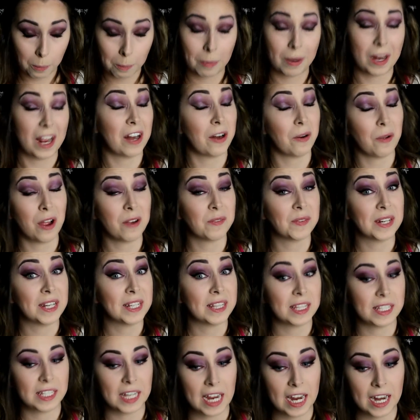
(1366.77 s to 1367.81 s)
but I don't ever hit
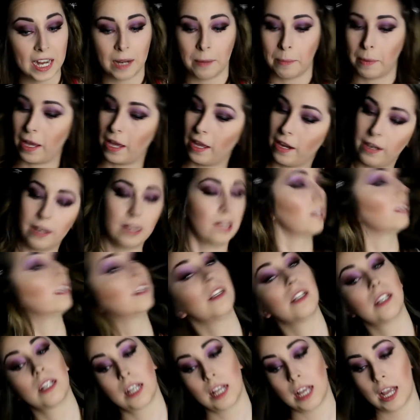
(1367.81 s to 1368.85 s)
the tanning bed,
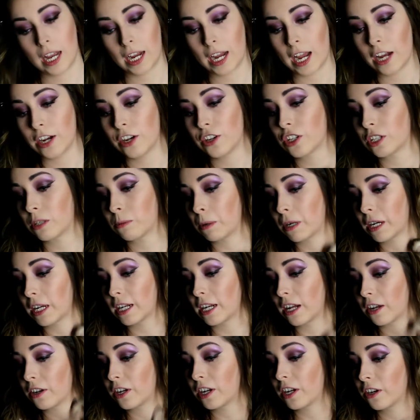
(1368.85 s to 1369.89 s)
I kind of just bring
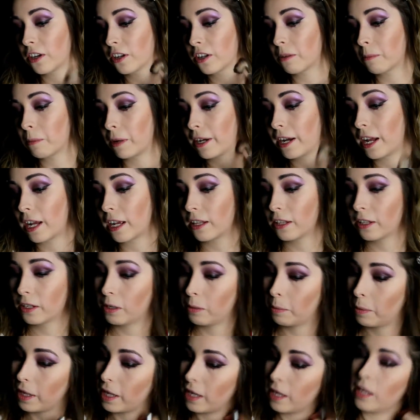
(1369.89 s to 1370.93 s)
it down here under my neck a
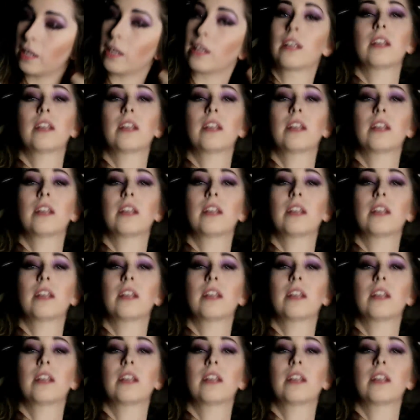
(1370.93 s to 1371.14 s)
little bit,